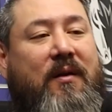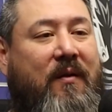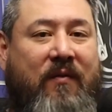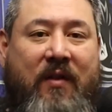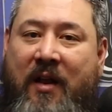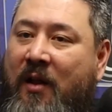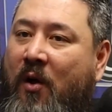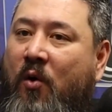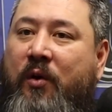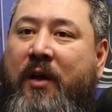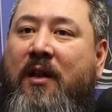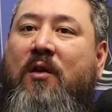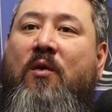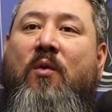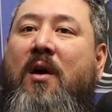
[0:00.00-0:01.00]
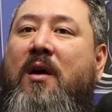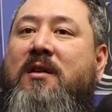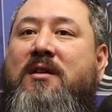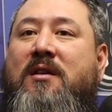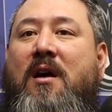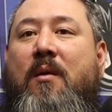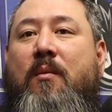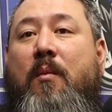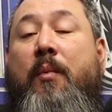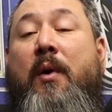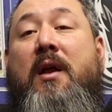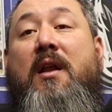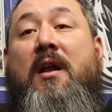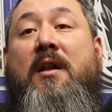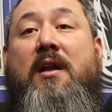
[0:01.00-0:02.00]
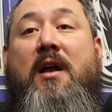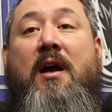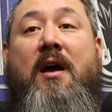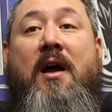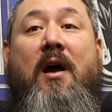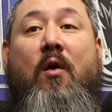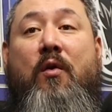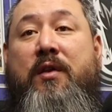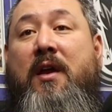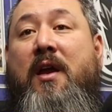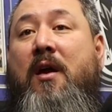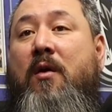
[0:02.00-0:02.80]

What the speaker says: If they don't get the run stopped, but a healthy